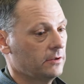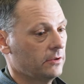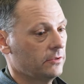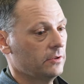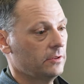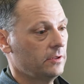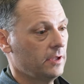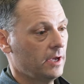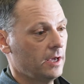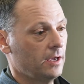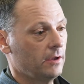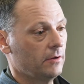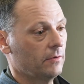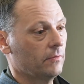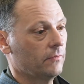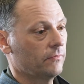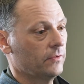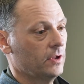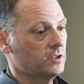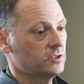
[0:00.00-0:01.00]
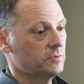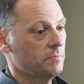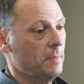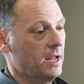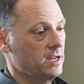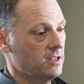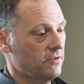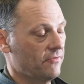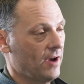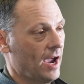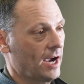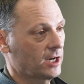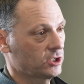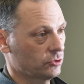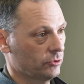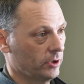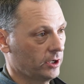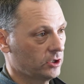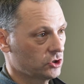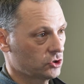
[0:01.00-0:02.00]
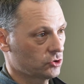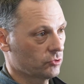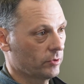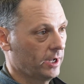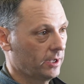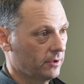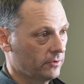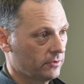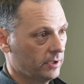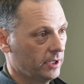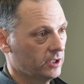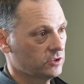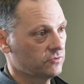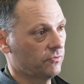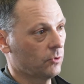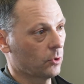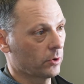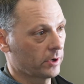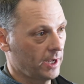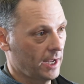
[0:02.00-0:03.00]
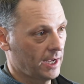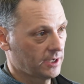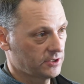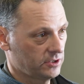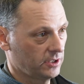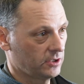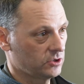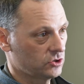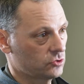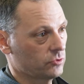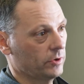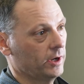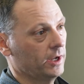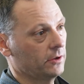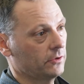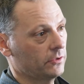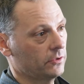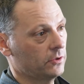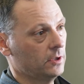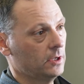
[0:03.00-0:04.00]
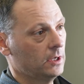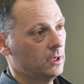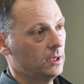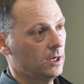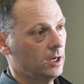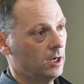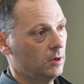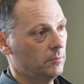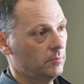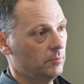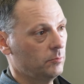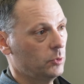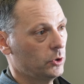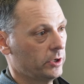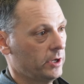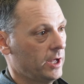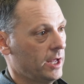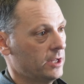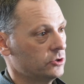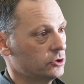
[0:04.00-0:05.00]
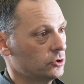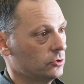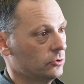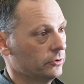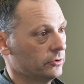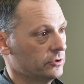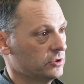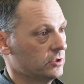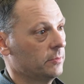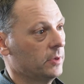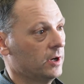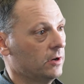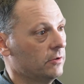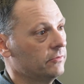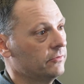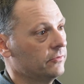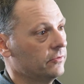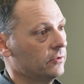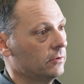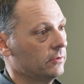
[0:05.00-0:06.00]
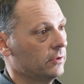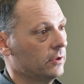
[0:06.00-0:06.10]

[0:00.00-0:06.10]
the end of the day, its manufacturing strength, its forecasting strength, put it head and shoulders above